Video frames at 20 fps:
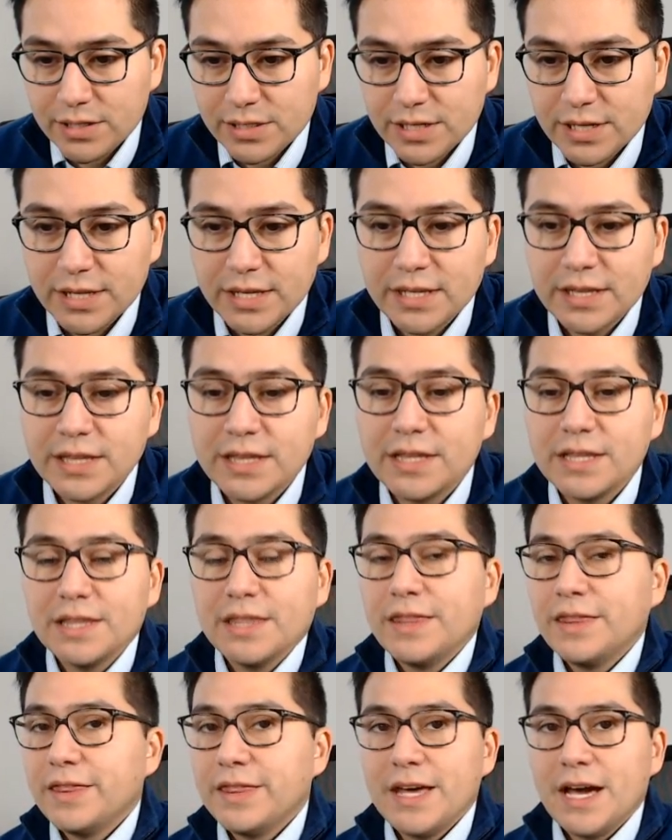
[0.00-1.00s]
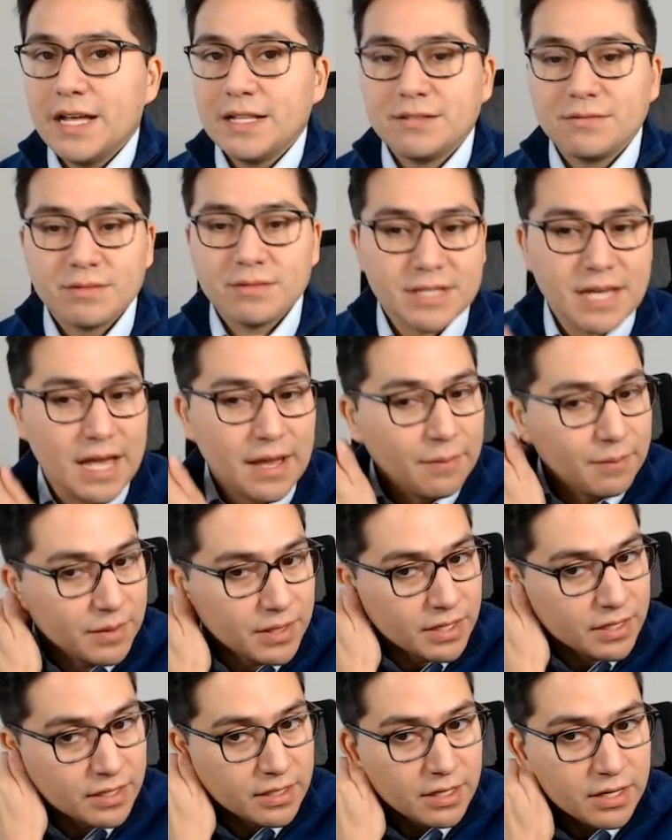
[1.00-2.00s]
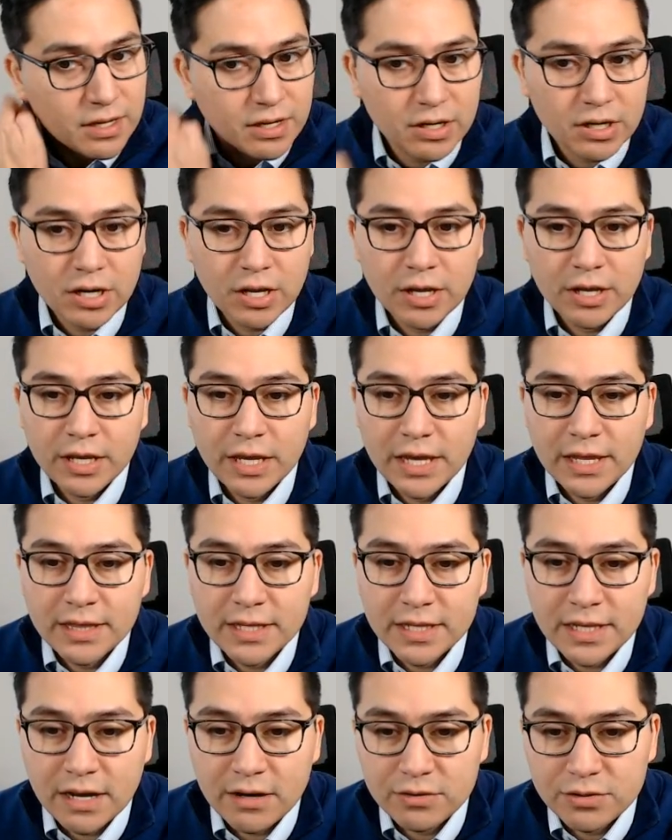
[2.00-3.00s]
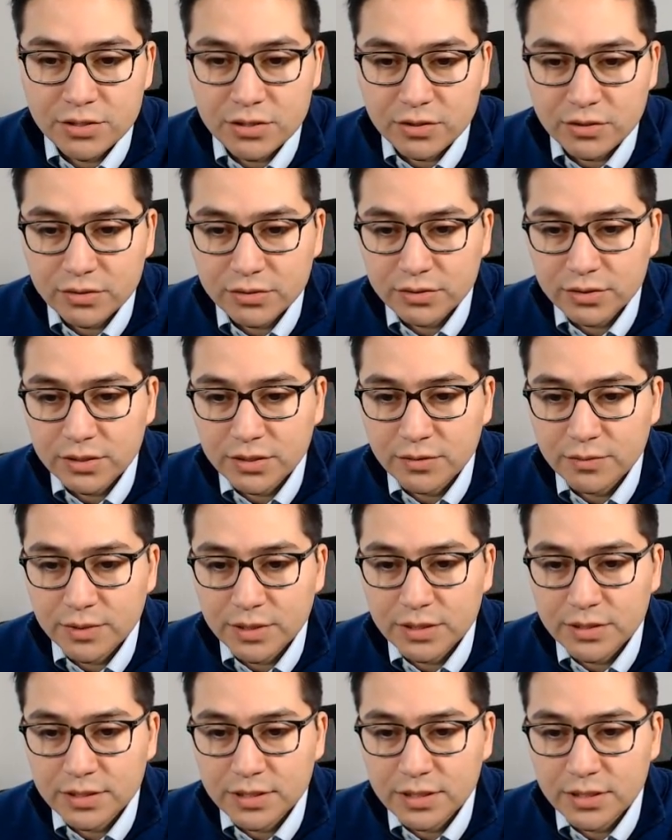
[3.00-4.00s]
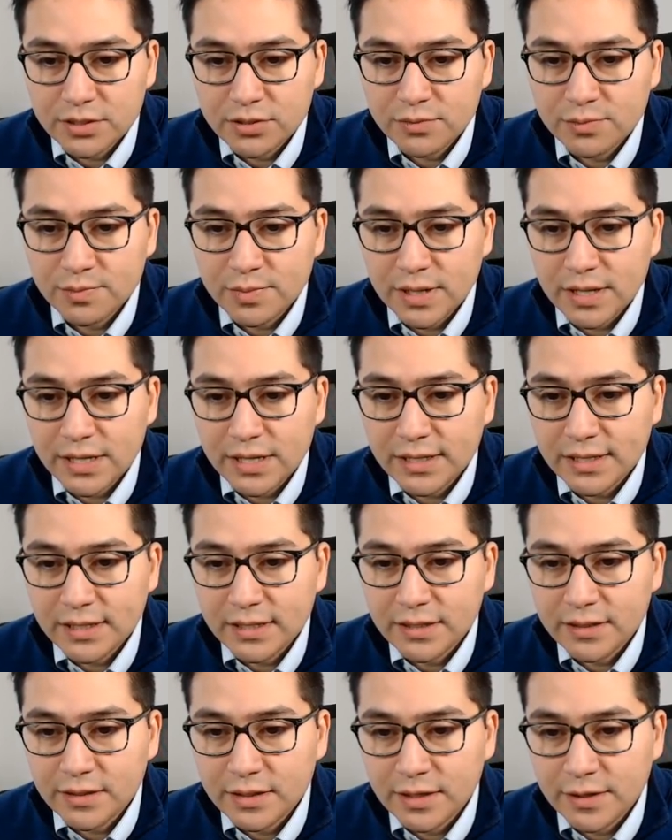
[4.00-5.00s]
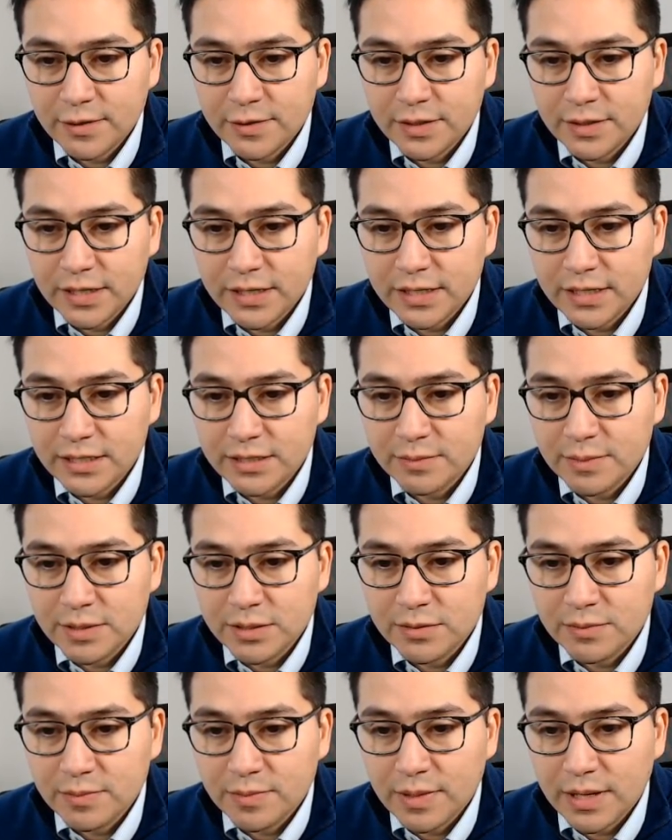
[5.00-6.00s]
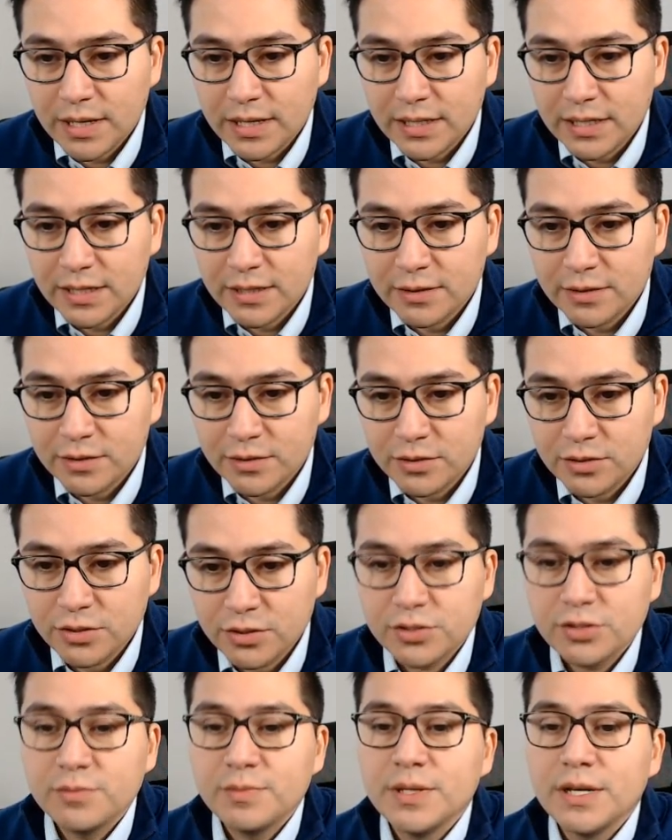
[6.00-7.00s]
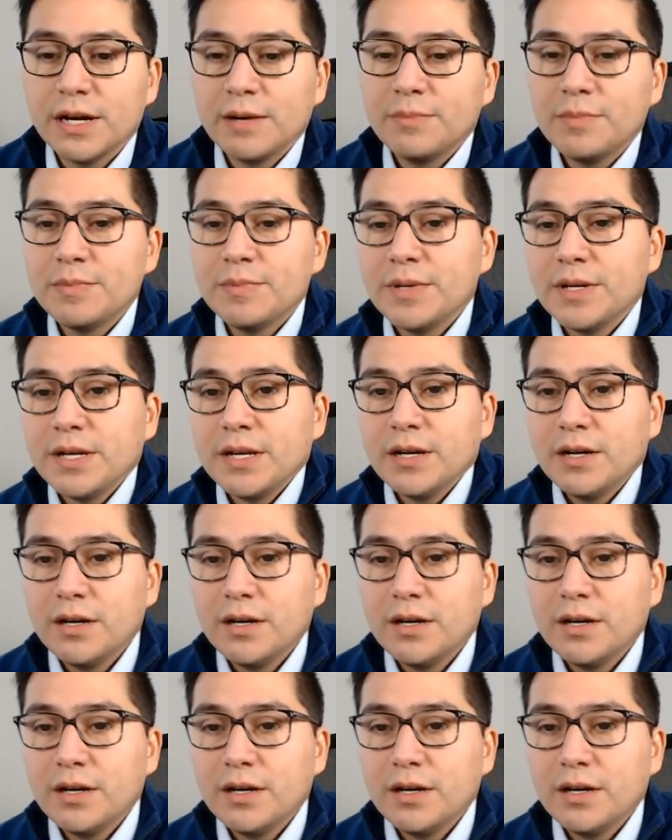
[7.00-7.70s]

I think that's what's happening now in the Dow Jones. We continue to buy, and the idea has been to buy, and you should be up a bit here.